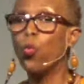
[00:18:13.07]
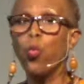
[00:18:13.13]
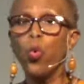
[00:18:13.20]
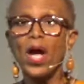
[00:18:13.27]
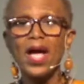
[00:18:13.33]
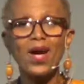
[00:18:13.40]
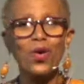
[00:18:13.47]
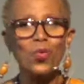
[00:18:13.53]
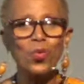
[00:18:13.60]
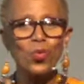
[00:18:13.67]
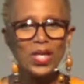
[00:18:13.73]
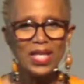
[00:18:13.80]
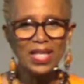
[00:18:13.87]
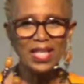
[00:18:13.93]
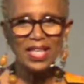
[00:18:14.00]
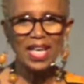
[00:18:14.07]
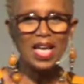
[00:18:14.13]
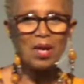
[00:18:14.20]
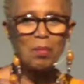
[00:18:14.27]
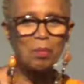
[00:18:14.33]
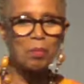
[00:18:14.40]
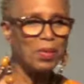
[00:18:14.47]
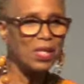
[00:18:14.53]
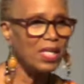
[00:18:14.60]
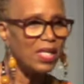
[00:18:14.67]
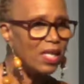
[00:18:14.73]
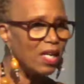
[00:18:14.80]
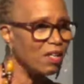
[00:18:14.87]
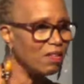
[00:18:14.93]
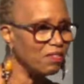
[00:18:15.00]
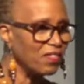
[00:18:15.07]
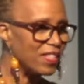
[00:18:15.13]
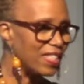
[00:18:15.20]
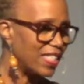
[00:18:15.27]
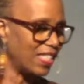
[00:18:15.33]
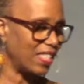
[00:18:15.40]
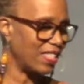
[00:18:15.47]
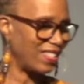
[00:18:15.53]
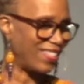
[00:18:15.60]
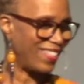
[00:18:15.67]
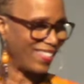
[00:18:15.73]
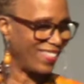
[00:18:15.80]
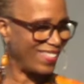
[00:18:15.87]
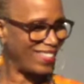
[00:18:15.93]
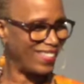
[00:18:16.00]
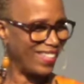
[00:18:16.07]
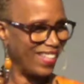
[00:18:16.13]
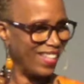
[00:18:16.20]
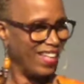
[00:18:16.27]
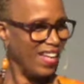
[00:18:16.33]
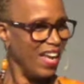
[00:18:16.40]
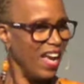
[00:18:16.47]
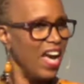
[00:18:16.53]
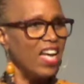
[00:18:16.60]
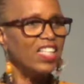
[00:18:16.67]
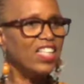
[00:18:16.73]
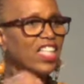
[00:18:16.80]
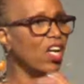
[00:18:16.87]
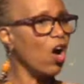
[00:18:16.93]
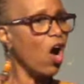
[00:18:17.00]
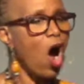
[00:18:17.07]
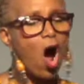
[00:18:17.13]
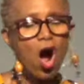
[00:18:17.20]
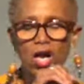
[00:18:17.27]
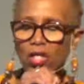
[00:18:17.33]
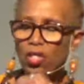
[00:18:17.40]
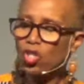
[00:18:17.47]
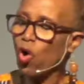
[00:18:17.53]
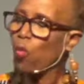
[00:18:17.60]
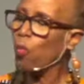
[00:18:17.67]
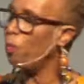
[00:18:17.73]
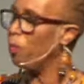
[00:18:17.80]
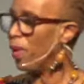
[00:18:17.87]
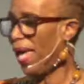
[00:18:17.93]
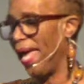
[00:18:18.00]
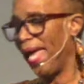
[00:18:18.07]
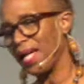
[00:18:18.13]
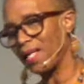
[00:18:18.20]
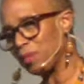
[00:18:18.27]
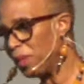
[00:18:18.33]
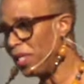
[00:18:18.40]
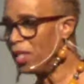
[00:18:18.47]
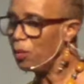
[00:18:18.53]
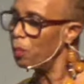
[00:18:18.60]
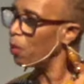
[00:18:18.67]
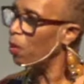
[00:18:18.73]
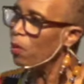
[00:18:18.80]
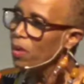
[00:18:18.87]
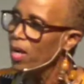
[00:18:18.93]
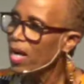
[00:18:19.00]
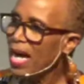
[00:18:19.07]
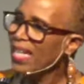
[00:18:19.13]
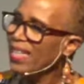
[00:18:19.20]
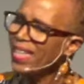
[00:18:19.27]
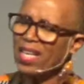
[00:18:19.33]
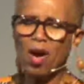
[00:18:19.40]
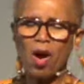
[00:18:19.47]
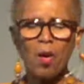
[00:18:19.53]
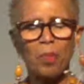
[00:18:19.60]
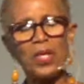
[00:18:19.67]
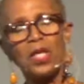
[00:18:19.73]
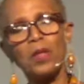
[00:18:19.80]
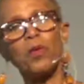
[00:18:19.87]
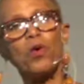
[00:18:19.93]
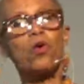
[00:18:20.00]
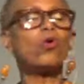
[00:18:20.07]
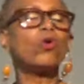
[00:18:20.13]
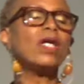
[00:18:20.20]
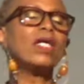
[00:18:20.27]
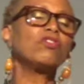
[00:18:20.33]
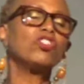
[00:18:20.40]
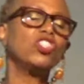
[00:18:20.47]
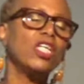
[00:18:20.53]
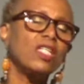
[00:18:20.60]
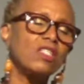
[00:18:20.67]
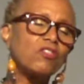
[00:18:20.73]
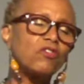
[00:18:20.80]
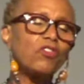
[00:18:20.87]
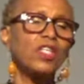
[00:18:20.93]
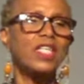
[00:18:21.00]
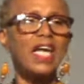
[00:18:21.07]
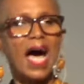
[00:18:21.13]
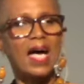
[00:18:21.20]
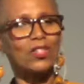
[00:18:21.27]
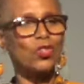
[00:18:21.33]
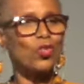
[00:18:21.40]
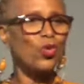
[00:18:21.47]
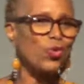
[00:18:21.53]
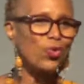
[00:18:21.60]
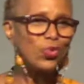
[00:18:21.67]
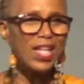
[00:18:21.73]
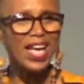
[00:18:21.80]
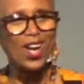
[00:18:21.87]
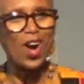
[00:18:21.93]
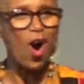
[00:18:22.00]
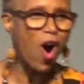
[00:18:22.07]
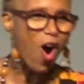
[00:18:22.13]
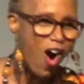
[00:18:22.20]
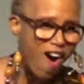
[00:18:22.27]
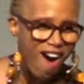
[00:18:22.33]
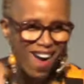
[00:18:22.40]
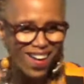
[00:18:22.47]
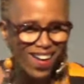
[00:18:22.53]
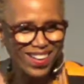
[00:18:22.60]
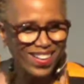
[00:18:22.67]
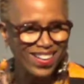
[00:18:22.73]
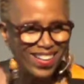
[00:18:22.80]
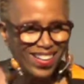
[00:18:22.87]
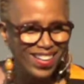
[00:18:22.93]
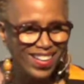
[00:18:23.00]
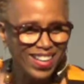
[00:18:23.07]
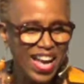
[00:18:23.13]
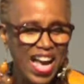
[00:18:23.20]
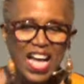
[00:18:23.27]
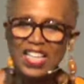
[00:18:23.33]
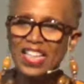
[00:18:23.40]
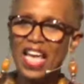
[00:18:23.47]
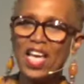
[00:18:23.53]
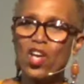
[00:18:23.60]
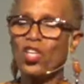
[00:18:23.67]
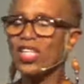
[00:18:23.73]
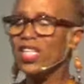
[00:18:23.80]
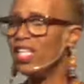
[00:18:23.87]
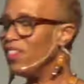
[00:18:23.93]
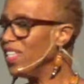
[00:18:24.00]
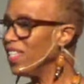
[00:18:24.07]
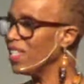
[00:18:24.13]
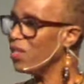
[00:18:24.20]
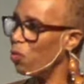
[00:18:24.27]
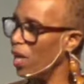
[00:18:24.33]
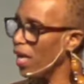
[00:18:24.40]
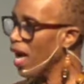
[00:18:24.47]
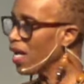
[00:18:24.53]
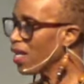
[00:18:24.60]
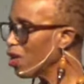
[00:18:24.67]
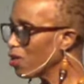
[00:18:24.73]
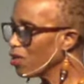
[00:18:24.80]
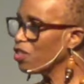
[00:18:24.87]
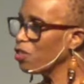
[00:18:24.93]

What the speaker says: where we can be of assistance. There are no bad people. There are people who have just forgotten who they are. They are living in what I call